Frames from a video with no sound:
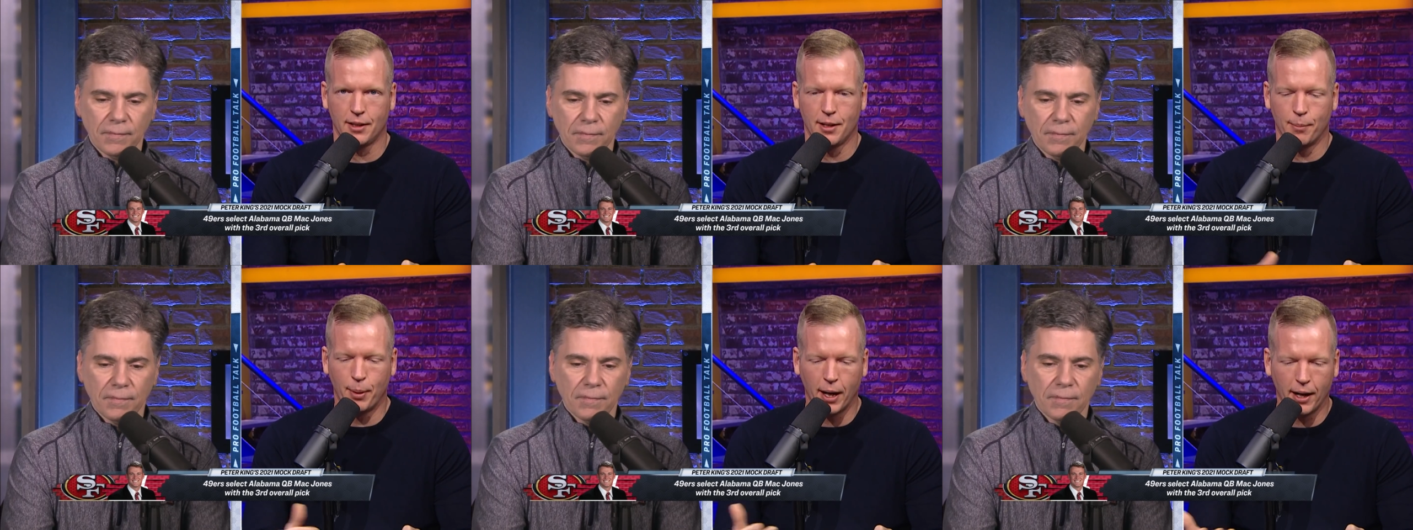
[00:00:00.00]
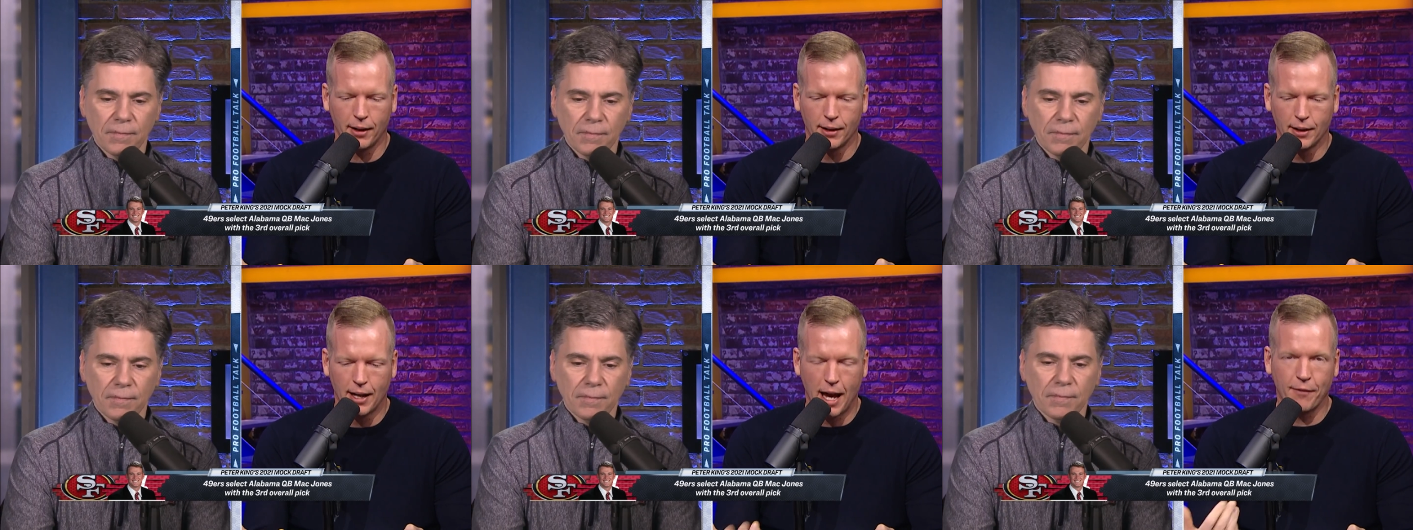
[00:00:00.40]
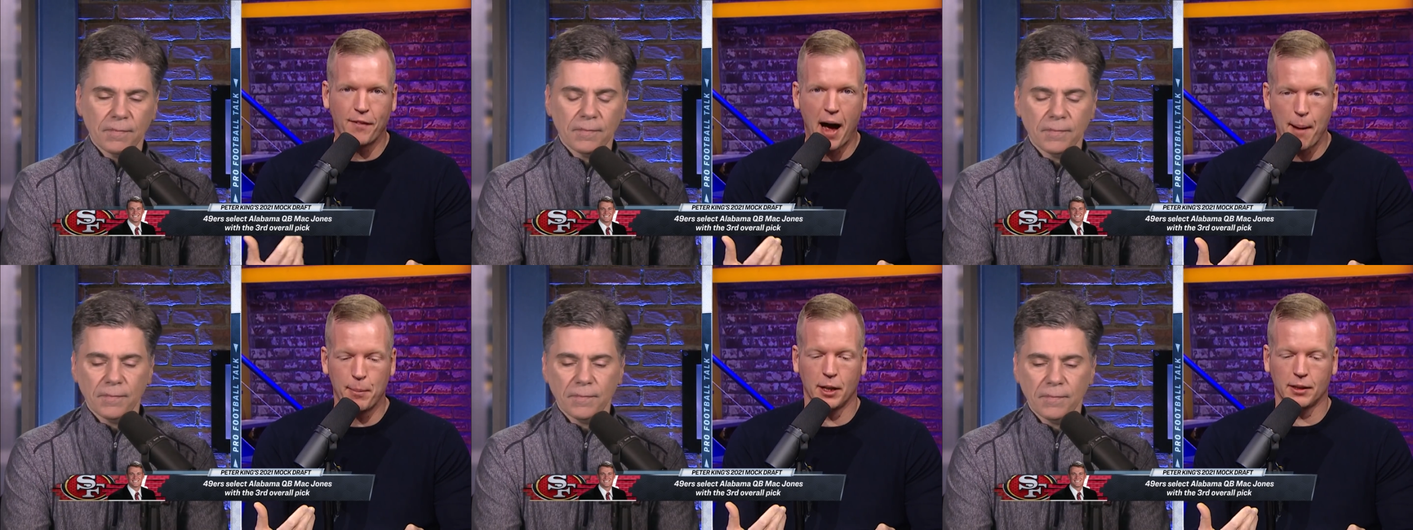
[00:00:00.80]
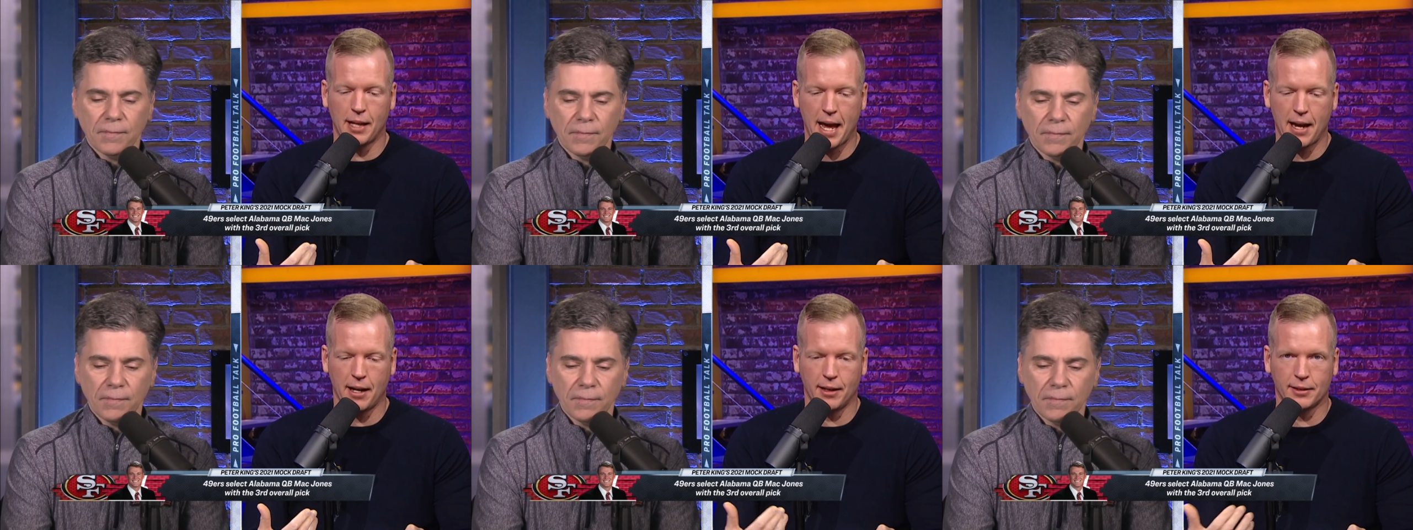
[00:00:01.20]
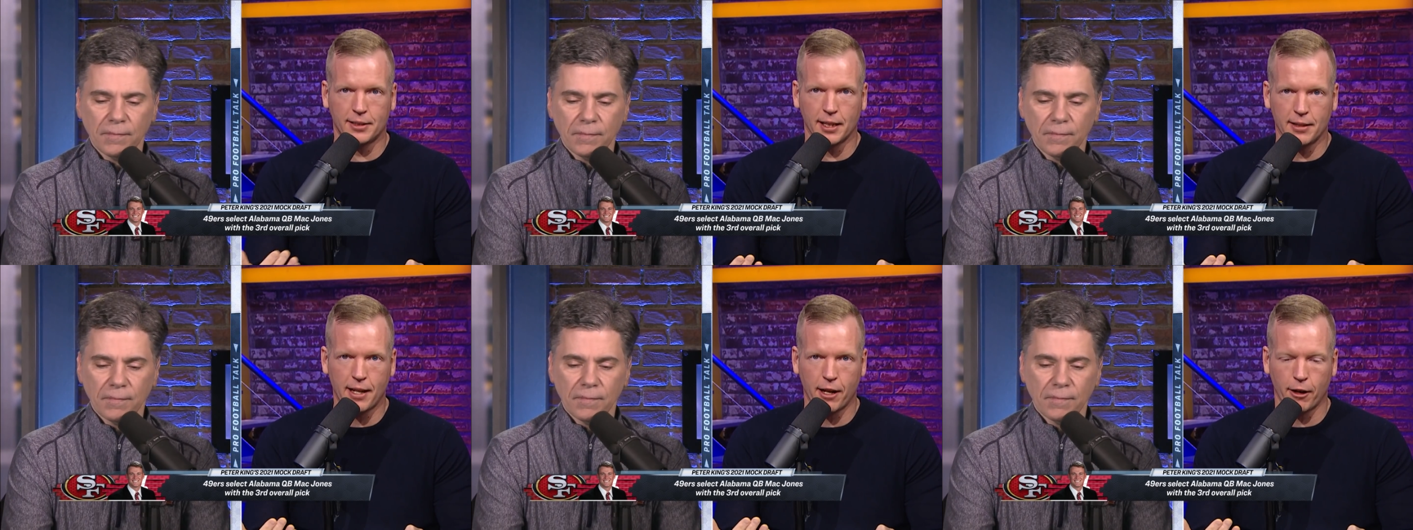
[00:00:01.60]
Speaker 1: But if I'm Atlanta
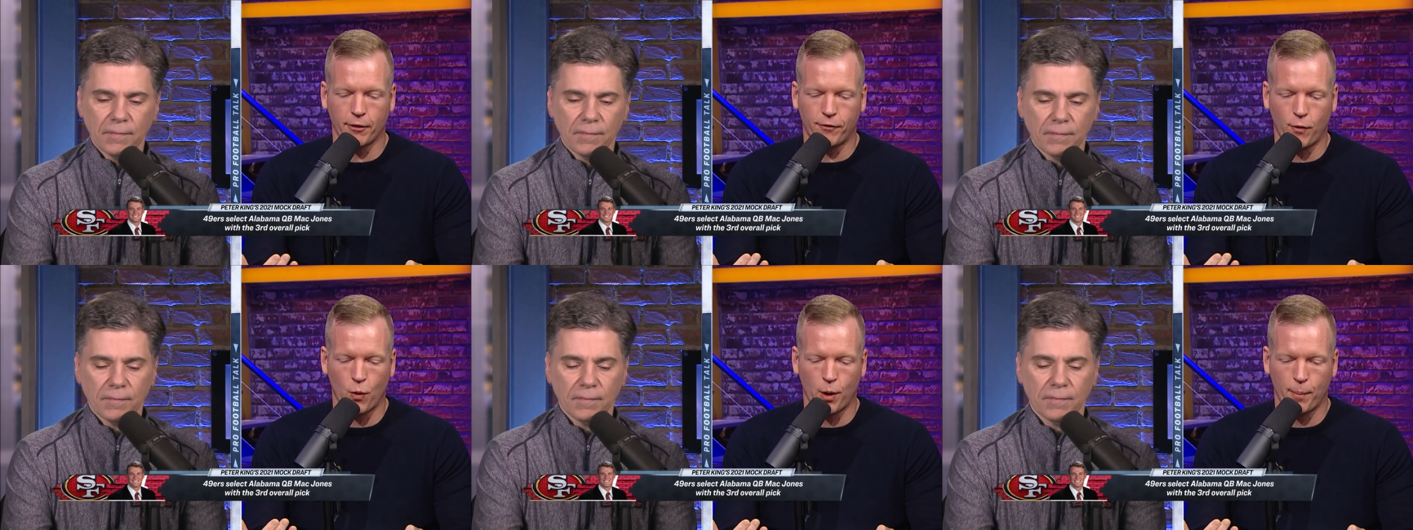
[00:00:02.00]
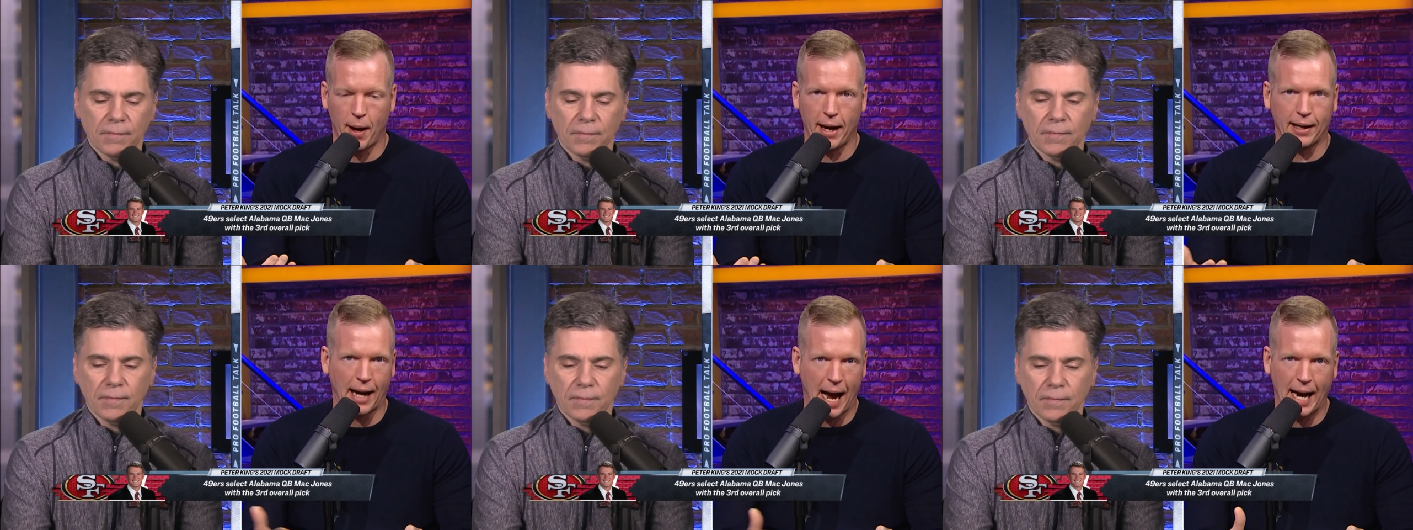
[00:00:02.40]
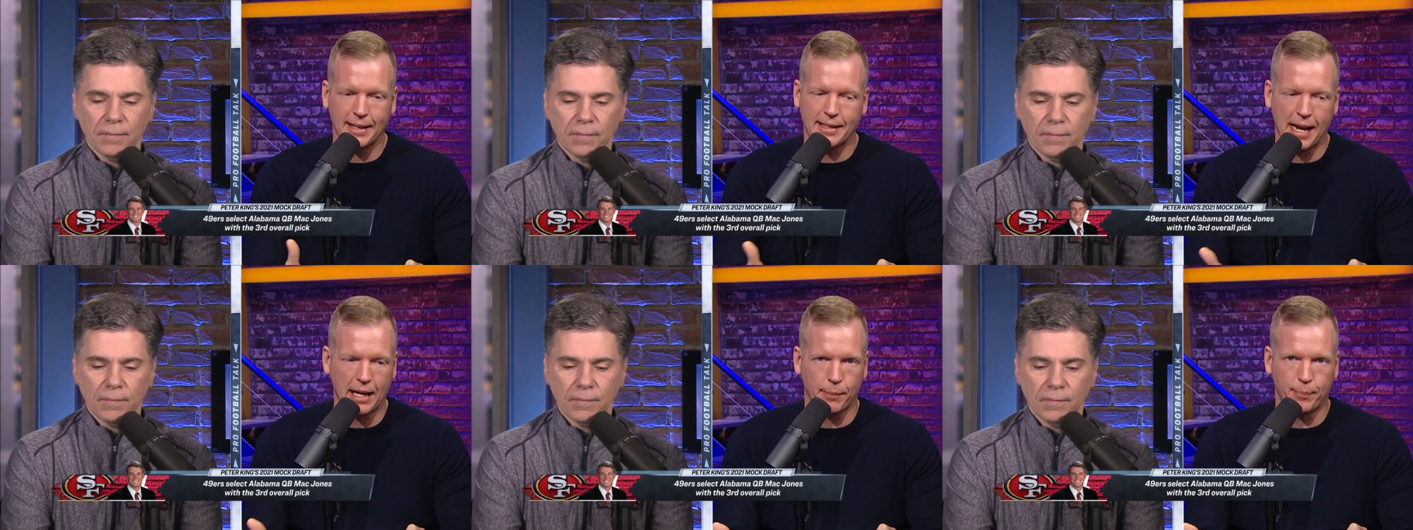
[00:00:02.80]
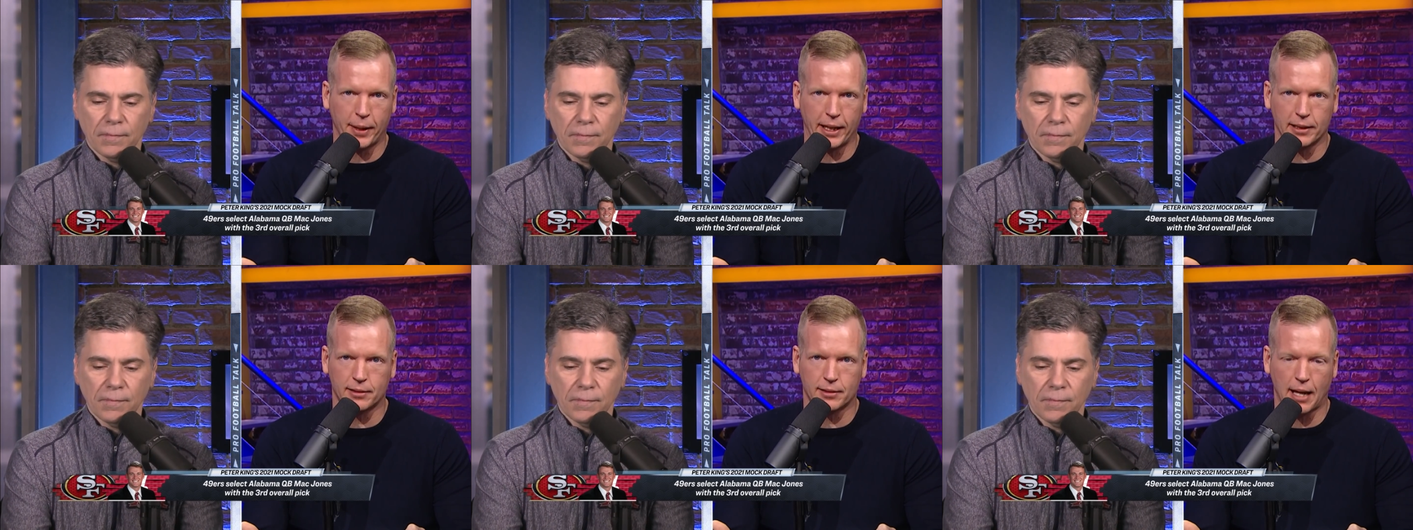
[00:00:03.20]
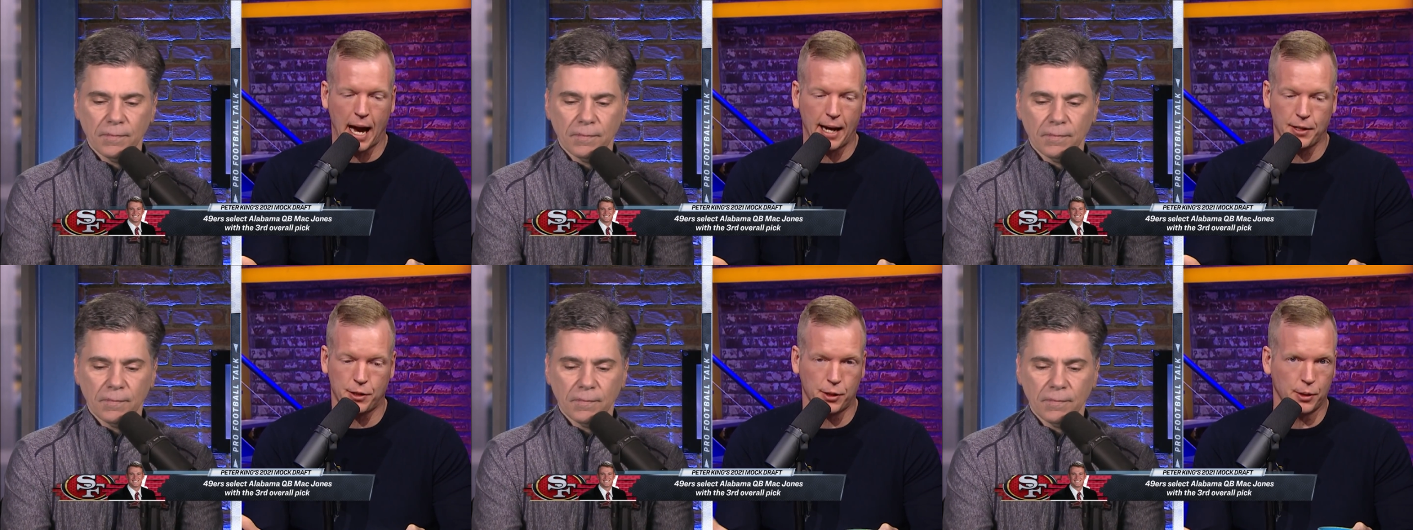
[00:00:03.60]
sitting there at four, Mike, I take Pitts.
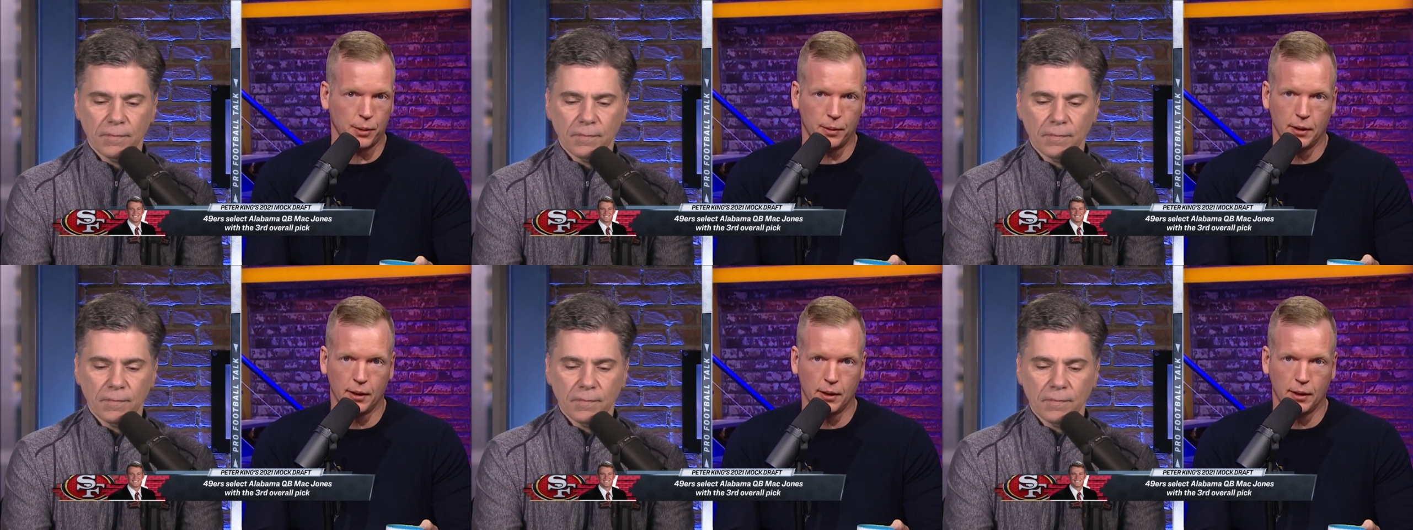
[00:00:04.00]
I do.